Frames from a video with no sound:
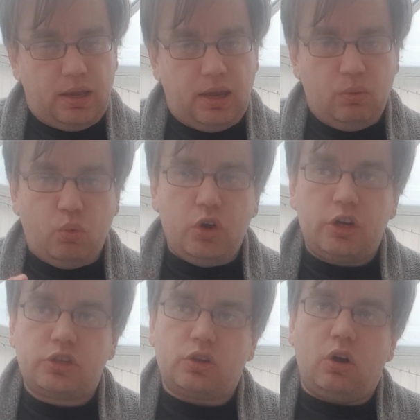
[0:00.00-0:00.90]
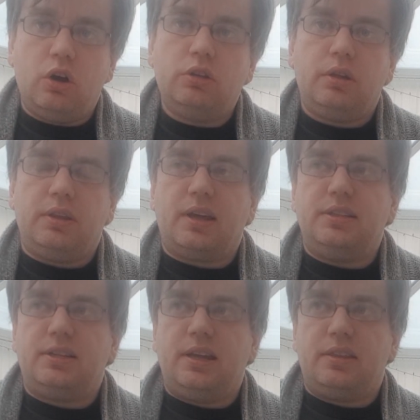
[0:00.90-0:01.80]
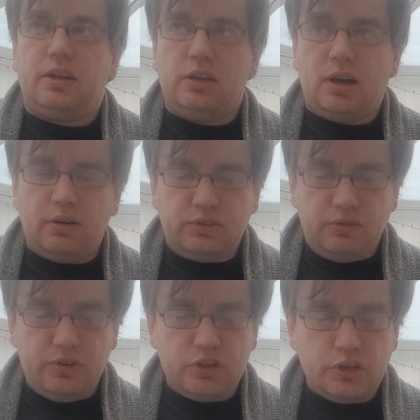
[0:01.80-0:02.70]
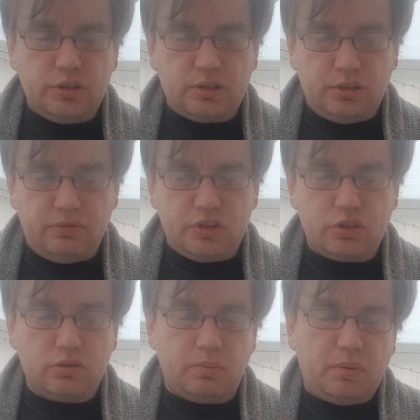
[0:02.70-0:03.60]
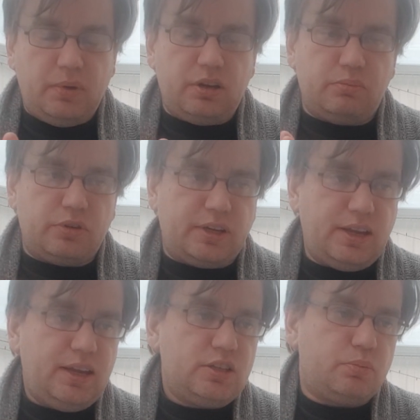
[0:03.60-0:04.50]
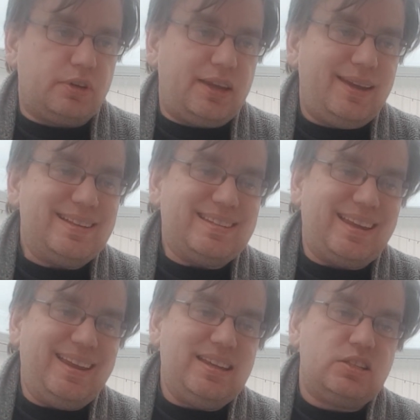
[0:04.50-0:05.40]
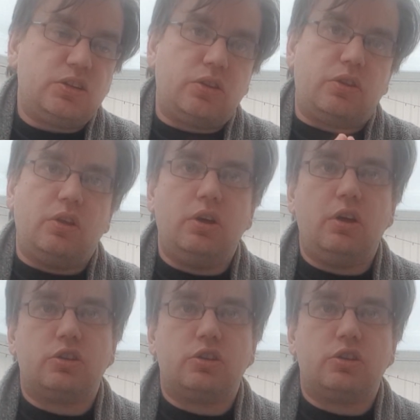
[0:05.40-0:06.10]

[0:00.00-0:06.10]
It works on the idea that you have divisions, and divisions will be made of brigades. Brigades is the